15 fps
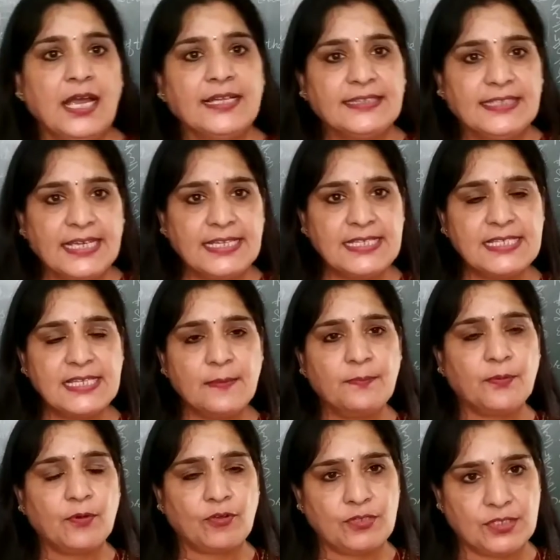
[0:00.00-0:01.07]
there is a
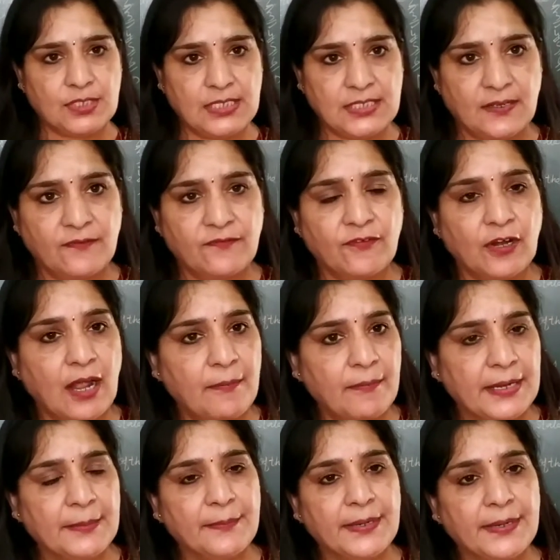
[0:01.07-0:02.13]
procedure for
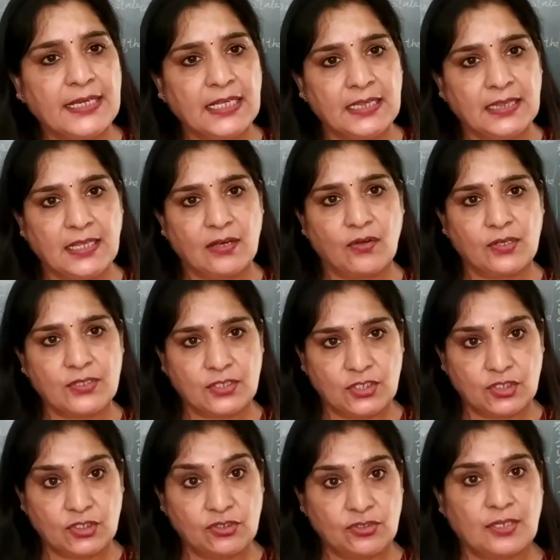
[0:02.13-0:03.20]
amendment in the
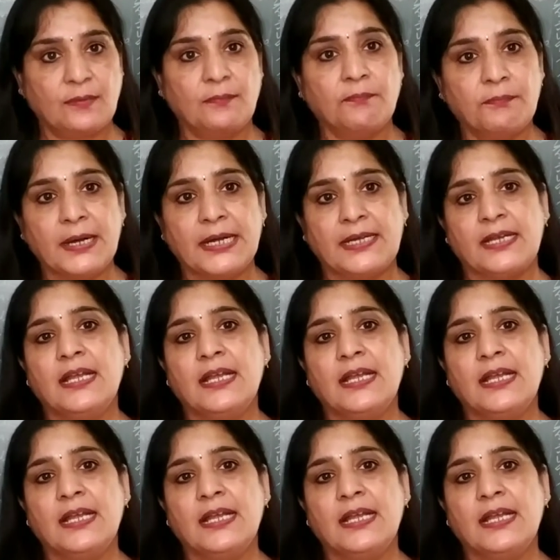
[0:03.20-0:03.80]
Constitution, but